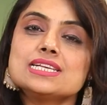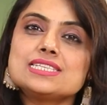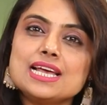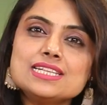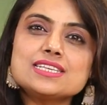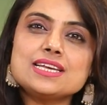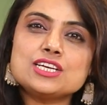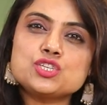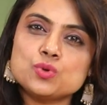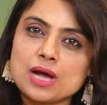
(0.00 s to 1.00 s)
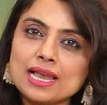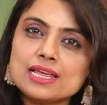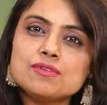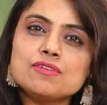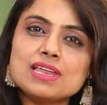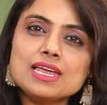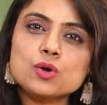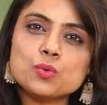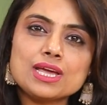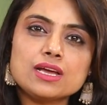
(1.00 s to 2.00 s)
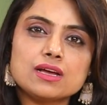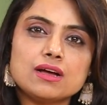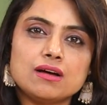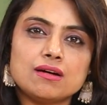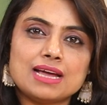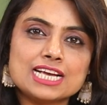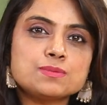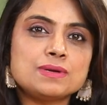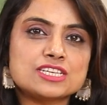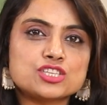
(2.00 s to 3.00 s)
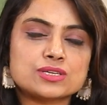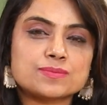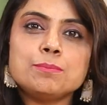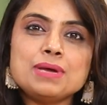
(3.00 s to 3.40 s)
Sensory issue, I'll give a very quick explanation.